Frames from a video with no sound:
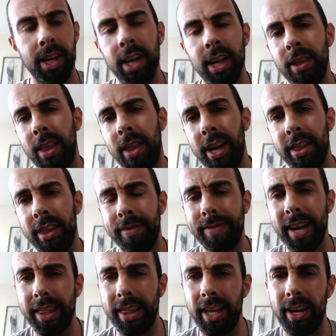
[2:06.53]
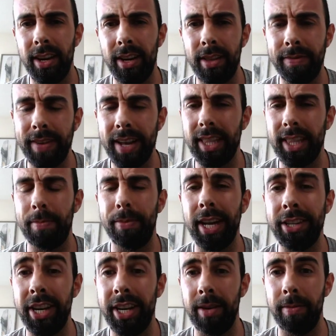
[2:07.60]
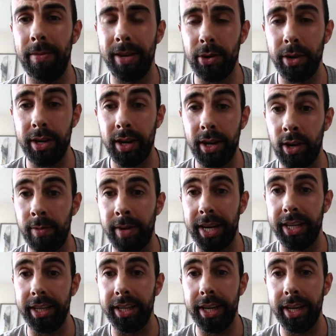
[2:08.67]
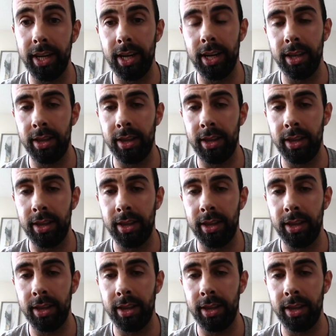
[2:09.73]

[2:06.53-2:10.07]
the fact that blockchain and Bitcoin aren't regulated,